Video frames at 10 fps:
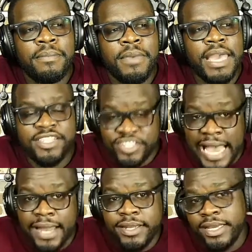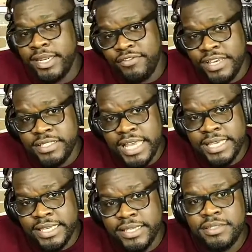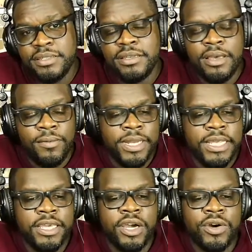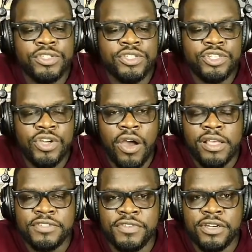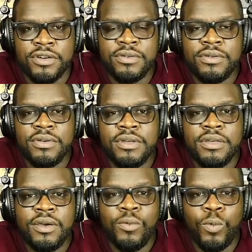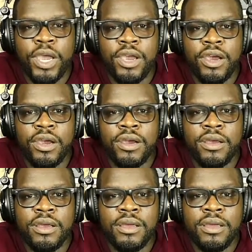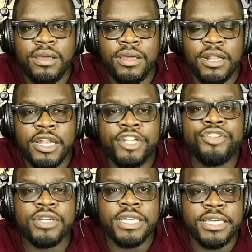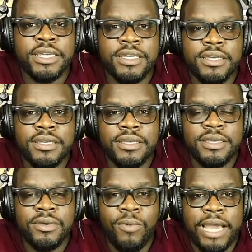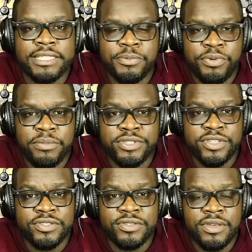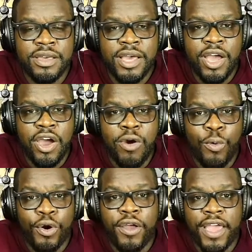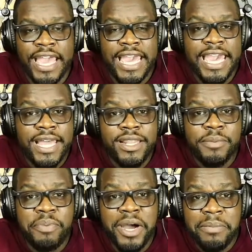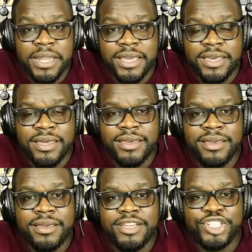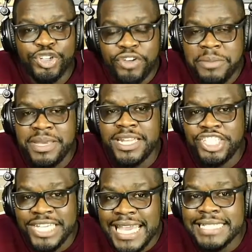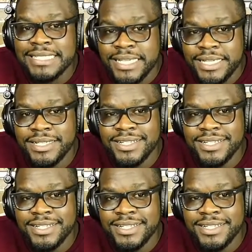is silent in events like this. When he goes to Charlottesville, where literally white supremacists were in the public screaming and chanting